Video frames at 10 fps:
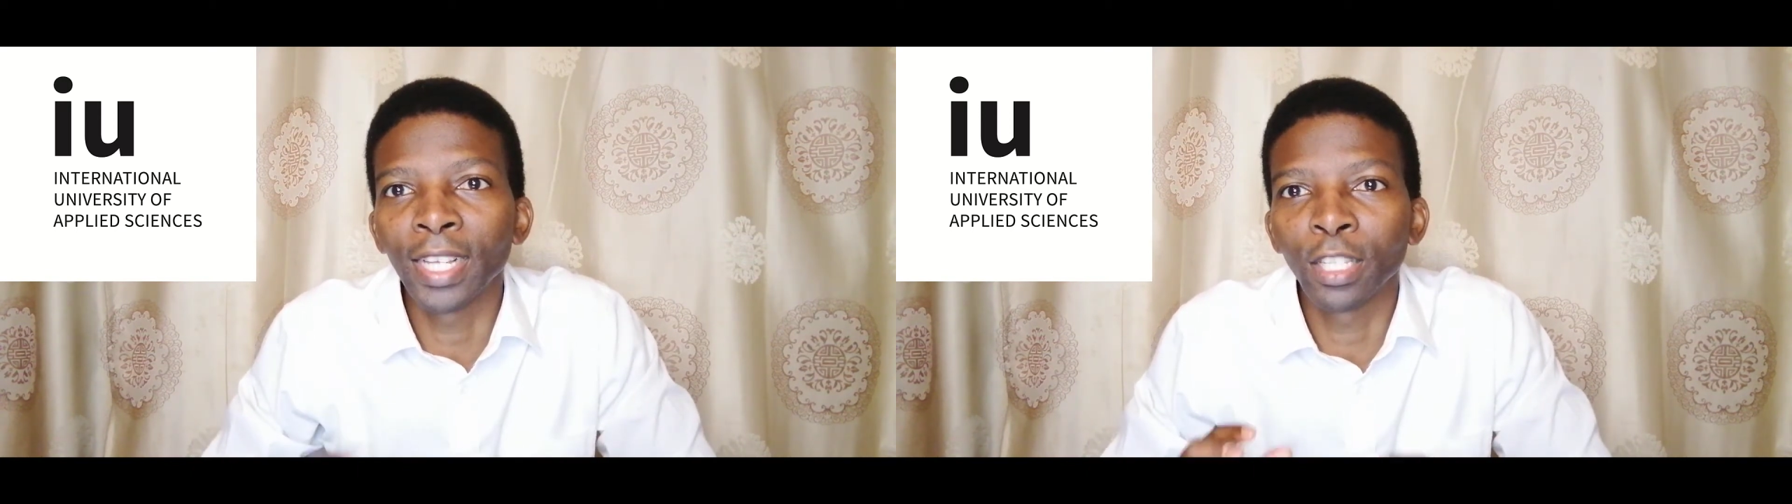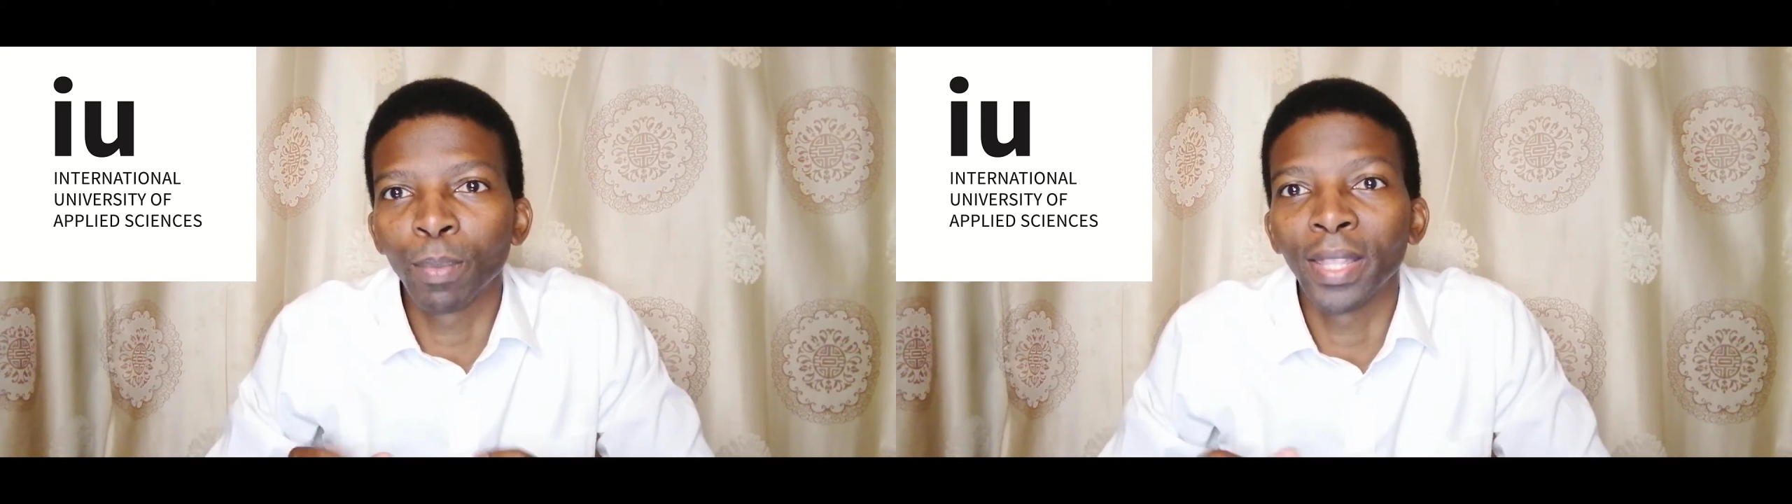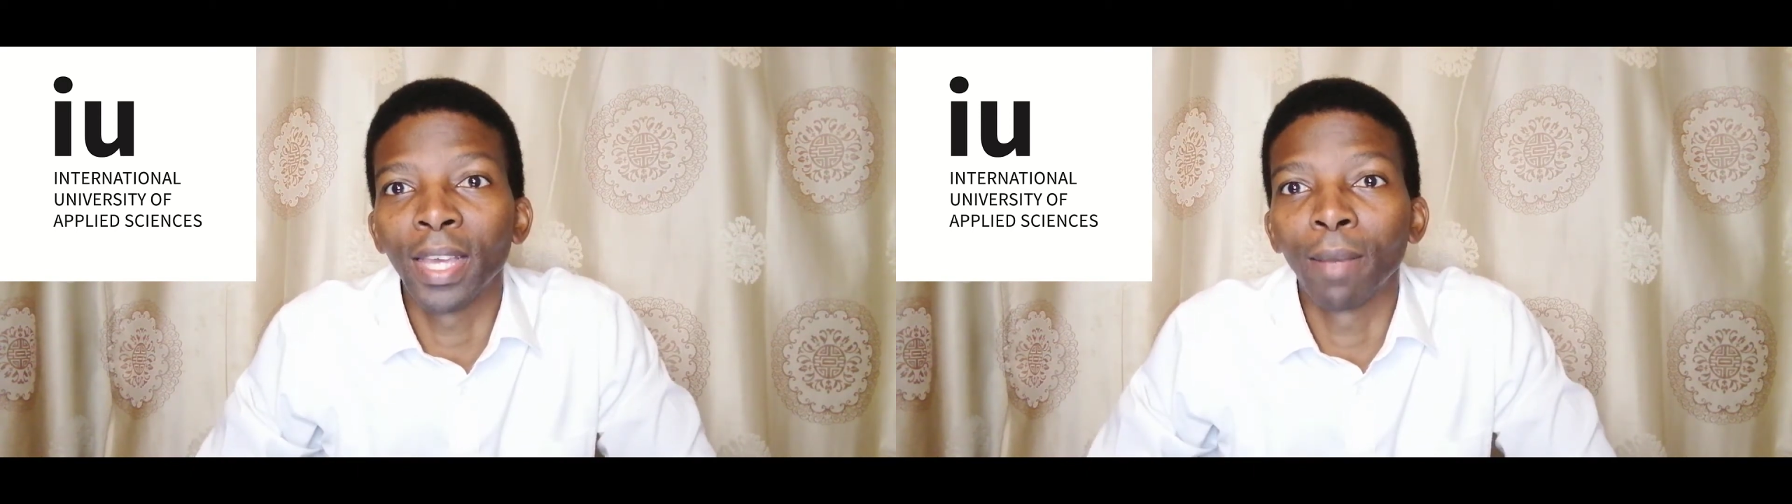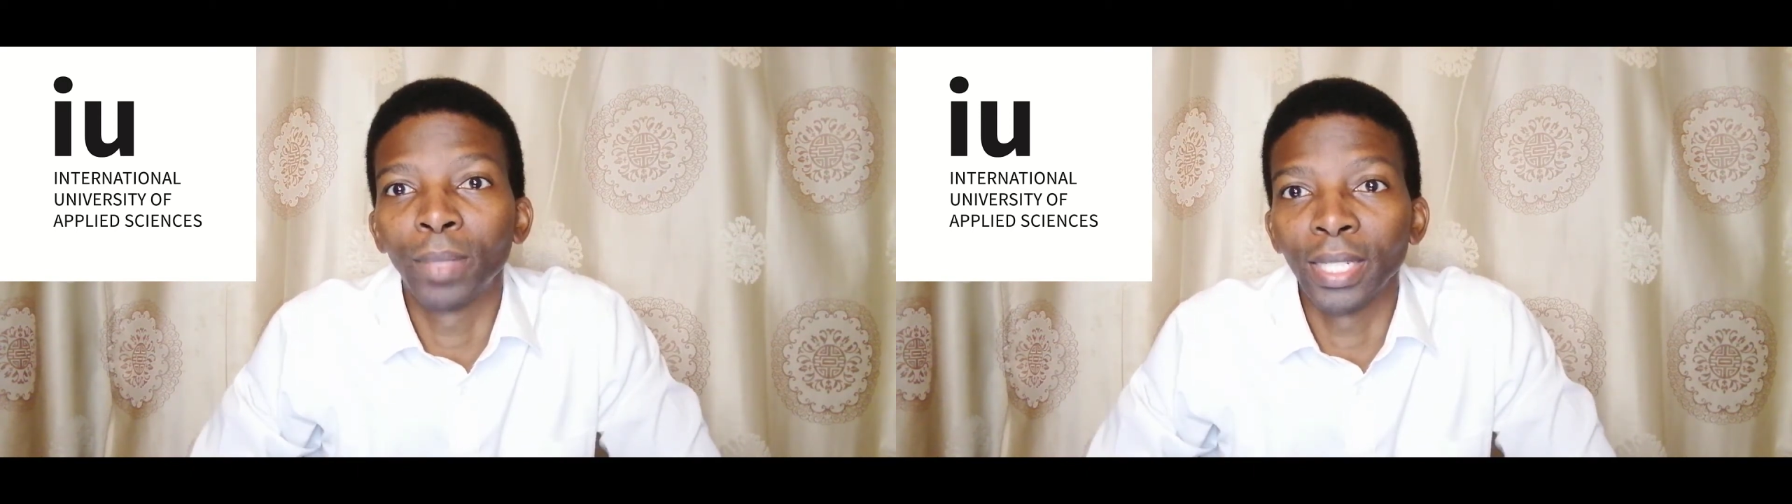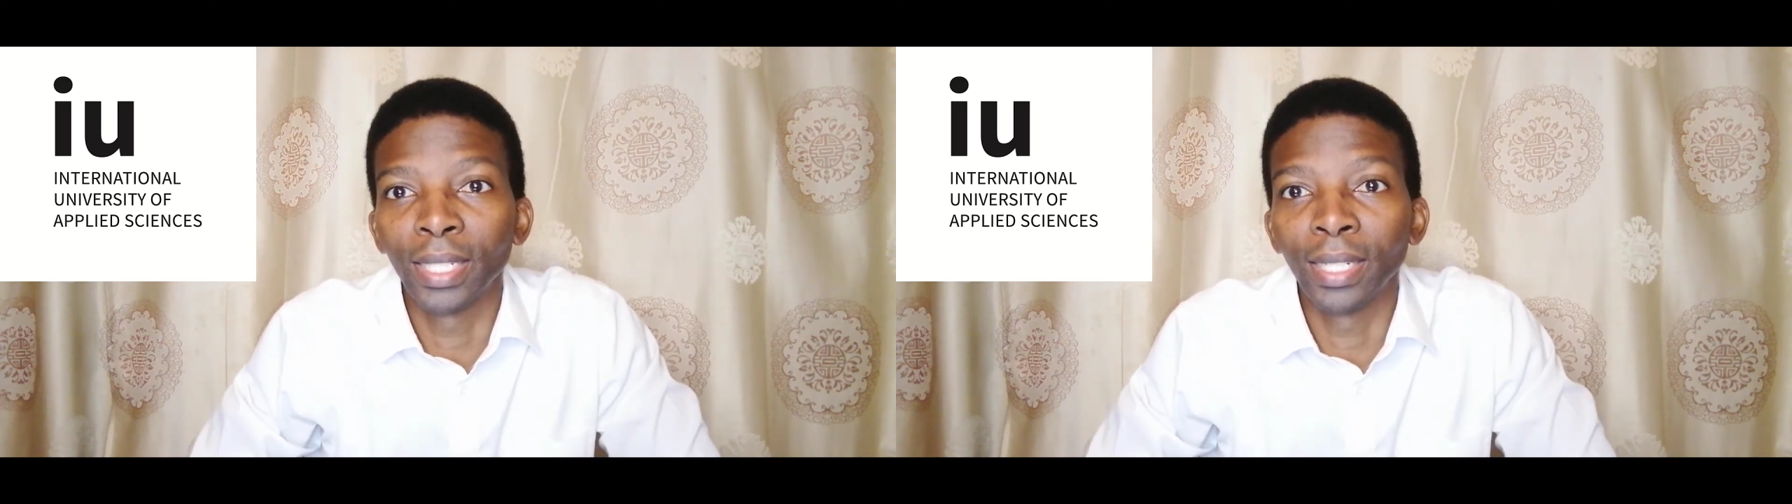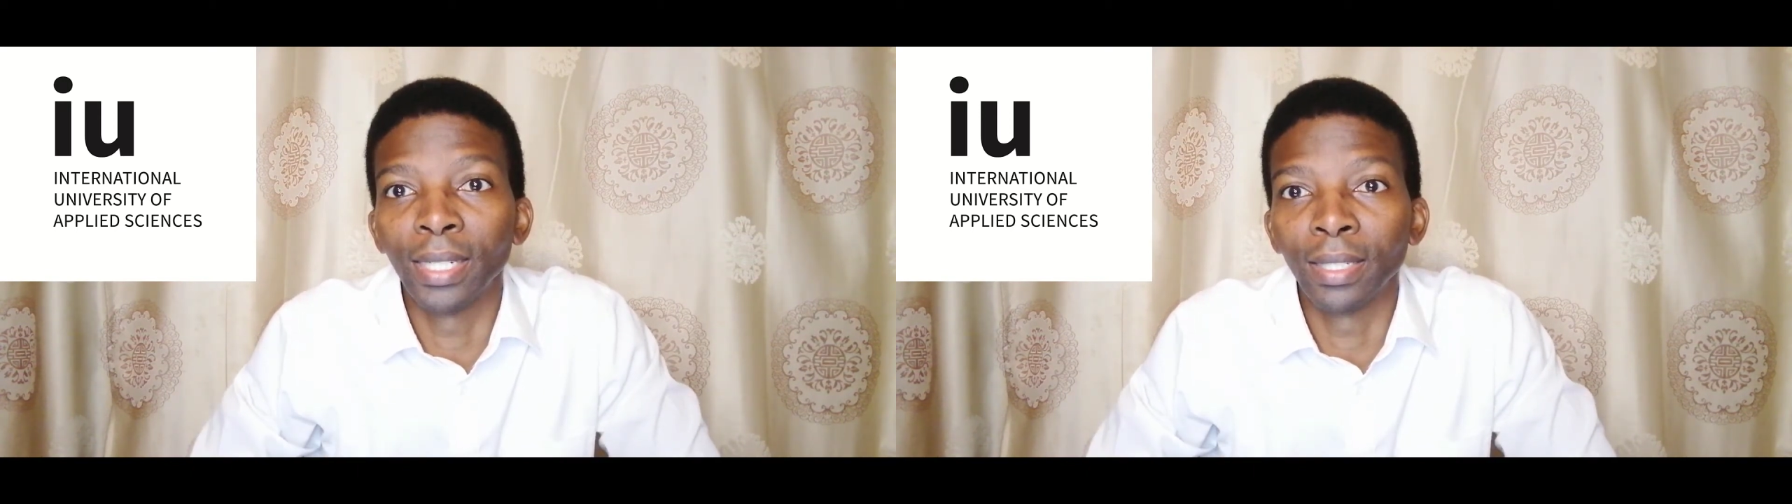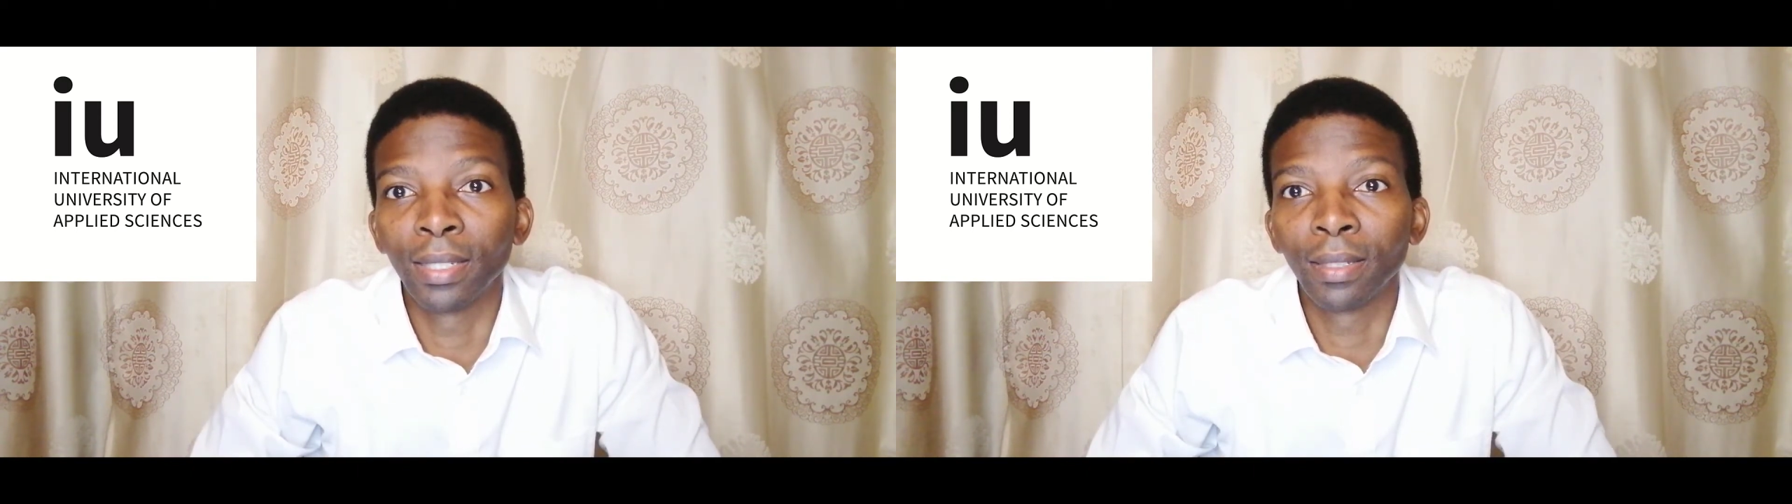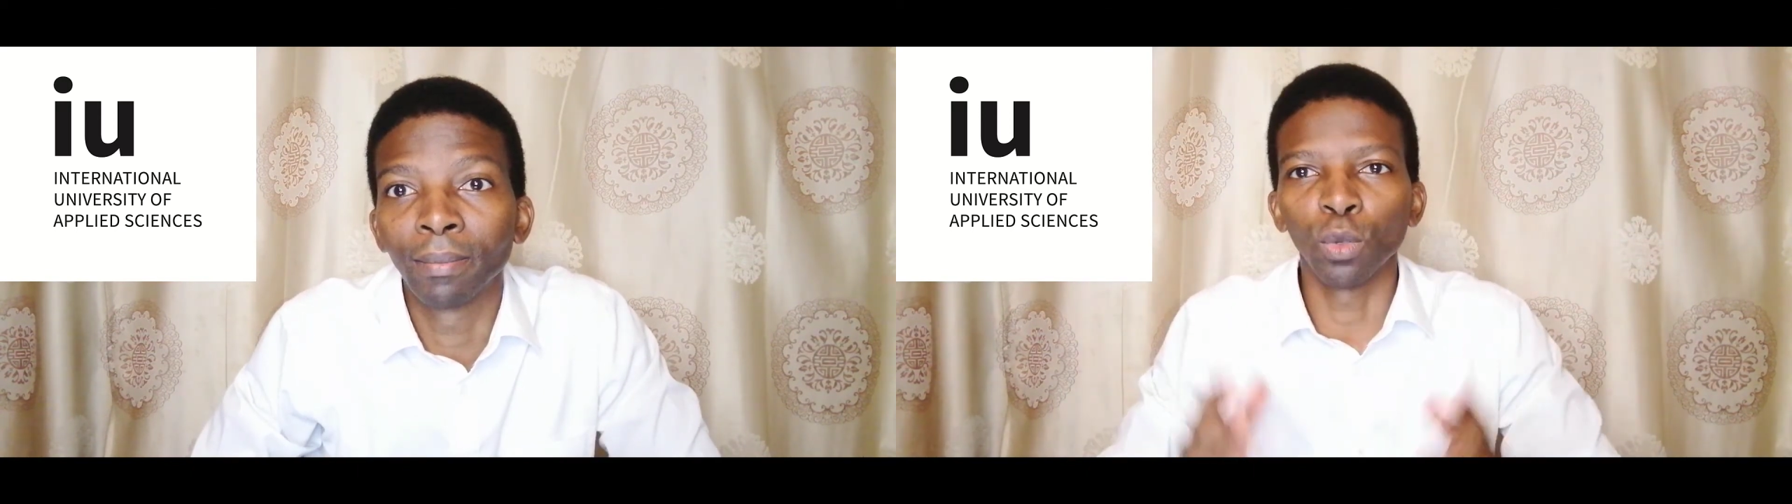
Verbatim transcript: as per the updated list.